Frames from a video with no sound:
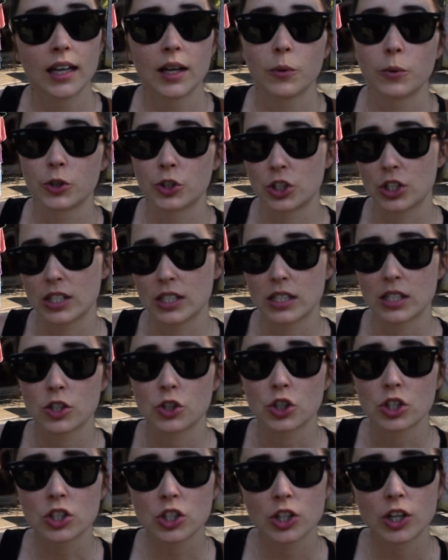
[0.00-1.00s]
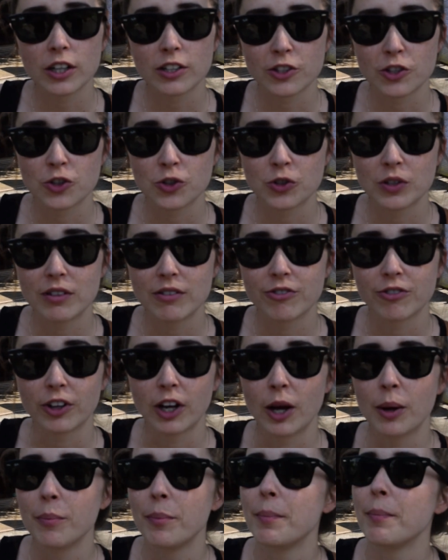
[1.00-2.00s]
which is just across the street
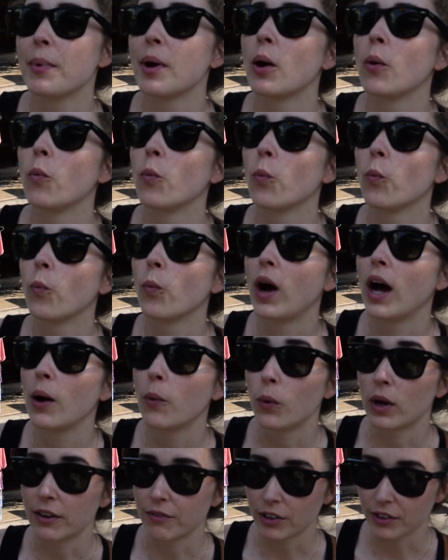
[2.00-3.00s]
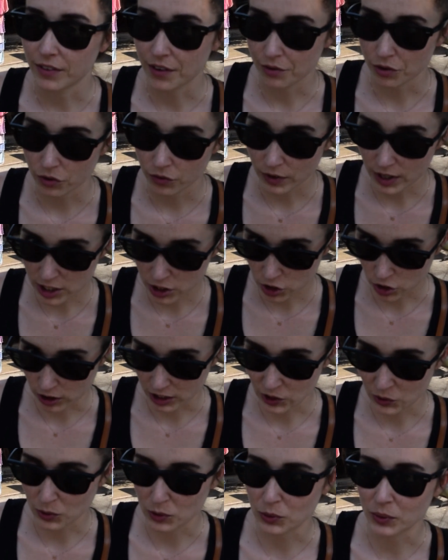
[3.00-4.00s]
from one of our favorite
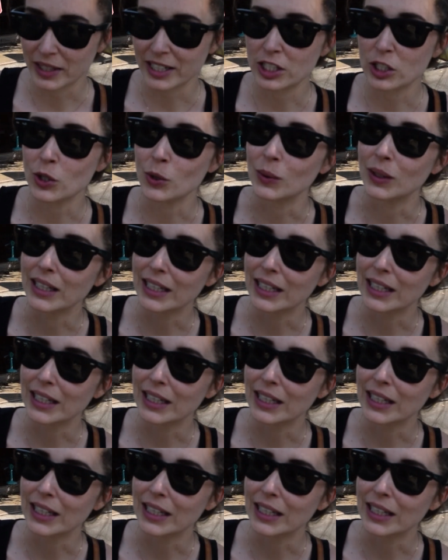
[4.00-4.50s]
restaurants, which we'll get to